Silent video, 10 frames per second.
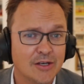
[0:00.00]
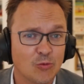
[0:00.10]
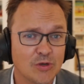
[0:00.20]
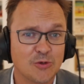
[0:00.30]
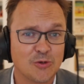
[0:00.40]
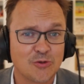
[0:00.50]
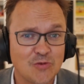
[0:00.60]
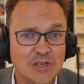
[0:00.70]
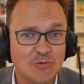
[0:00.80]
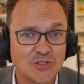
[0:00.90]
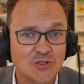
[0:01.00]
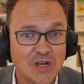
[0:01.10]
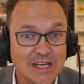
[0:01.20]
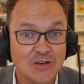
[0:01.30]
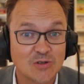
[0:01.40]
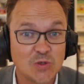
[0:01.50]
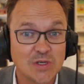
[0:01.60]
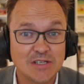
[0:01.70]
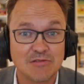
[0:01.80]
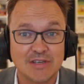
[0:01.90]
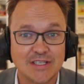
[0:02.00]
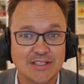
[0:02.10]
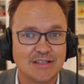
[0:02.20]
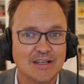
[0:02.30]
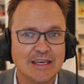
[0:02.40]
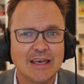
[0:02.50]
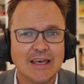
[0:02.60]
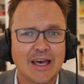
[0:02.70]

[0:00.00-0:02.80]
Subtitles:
World War III was trending on Twitter recently,